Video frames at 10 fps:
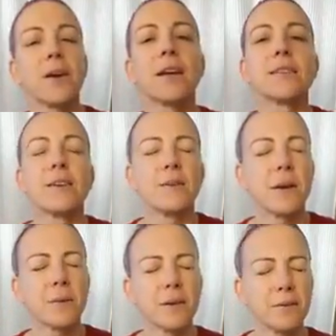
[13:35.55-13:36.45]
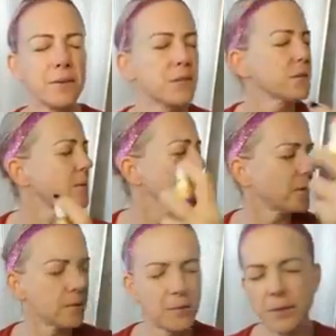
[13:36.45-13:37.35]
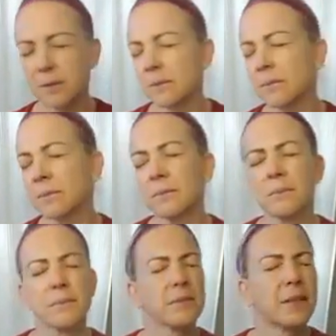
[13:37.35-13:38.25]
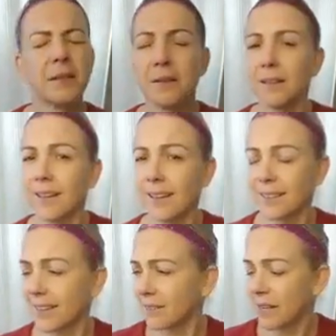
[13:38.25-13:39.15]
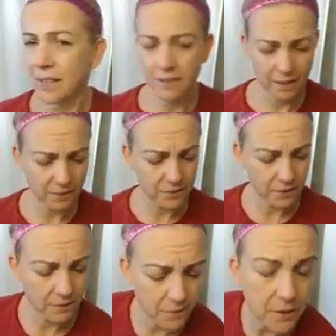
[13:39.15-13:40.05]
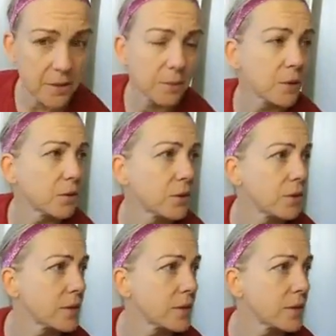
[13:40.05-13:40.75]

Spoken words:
Okay, so I'm gonna finish with my rose water. I hardly have any left. I've got some on order.